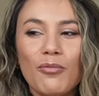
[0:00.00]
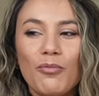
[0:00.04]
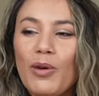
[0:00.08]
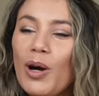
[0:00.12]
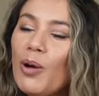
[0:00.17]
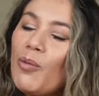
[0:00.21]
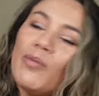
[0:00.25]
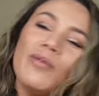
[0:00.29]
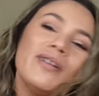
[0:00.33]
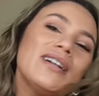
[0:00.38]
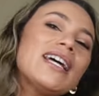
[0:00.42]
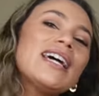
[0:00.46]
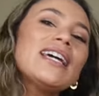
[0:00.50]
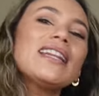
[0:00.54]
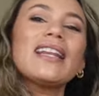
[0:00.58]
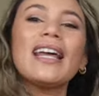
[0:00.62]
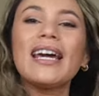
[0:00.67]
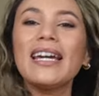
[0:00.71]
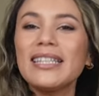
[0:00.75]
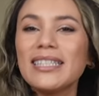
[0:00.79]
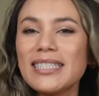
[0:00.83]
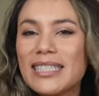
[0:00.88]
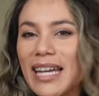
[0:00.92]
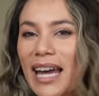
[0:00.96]
what would I
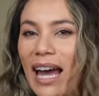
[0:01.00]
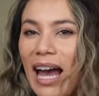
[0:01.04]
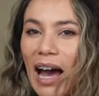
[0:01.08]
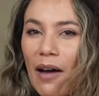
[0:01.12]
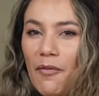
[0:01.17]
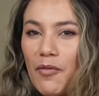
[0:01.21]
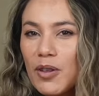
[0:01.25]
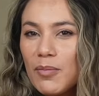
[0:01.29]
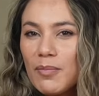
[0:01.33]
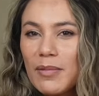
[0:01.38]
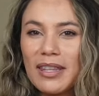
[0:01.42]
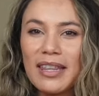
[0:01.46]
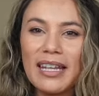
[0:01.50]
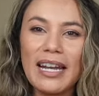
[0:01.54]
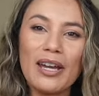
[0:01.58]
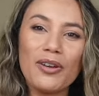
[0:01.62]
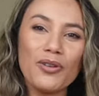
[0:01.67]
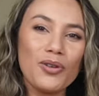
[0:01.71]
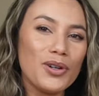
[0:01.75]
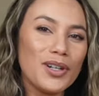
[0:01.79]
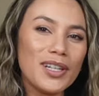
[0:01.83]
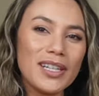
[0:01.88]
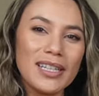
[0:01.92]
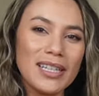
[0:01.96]
like to have with me that I
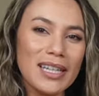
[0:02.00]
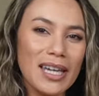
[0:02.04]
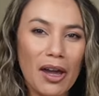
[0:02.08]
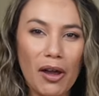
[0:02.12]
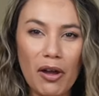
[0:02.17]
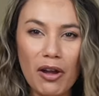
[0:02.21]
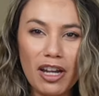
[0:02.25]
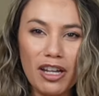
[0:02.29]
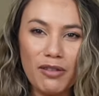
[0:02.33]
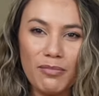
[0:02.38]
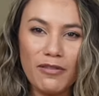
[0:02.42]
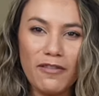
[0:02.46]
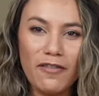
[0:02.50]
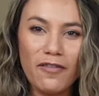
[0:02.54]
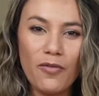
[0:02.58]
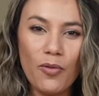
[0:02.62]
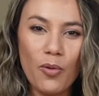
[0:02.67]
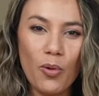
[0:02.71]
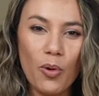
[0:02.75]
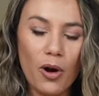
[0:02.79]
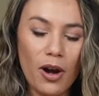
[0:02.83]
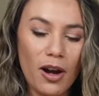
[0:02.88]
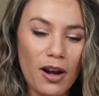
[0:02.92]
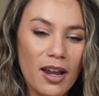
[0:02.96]
couldn't carry
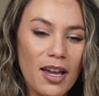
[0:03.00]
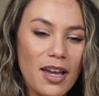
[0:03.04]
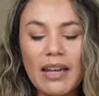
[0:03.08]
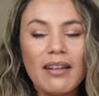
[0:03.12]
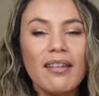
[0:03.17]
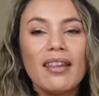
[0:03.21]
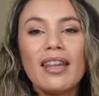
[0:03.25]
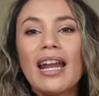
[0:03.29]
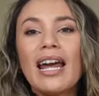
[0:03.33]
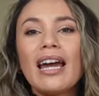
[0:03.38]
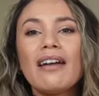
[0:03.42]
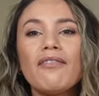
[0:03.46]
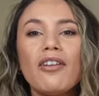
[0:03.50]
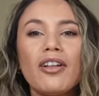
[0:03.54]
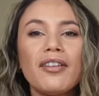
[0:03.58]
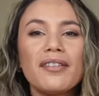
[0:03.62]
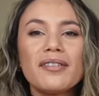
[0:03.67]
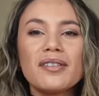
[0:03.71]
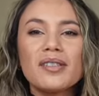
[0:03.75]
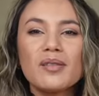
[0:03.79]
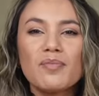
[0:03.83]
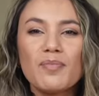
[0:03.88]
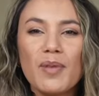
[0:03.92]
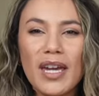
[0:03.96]
before, now that I have all
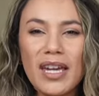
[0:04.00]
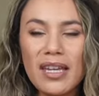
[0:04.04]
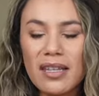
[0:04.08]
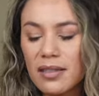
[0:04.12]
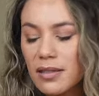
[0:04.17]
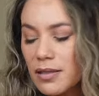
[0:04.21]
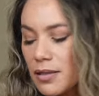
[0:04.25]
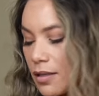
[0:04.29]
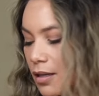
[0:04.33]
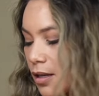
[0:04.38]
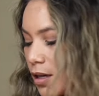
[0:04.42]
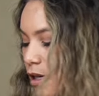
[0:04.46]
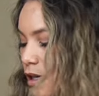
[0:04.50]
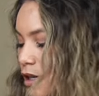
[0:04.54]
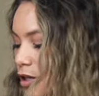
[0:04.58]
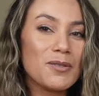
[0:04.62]
this space.